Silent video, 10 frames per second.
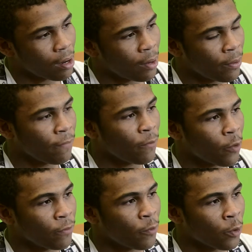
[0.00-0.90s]
I went
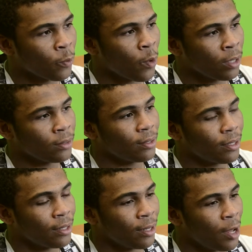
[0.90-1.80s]
44 and one,
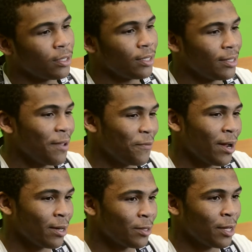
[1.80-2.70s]
and I lost in the state
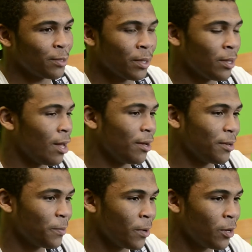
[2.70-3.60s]
finals. That was my, law,
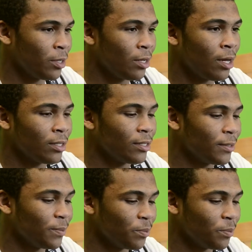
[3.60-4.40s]
my only loss.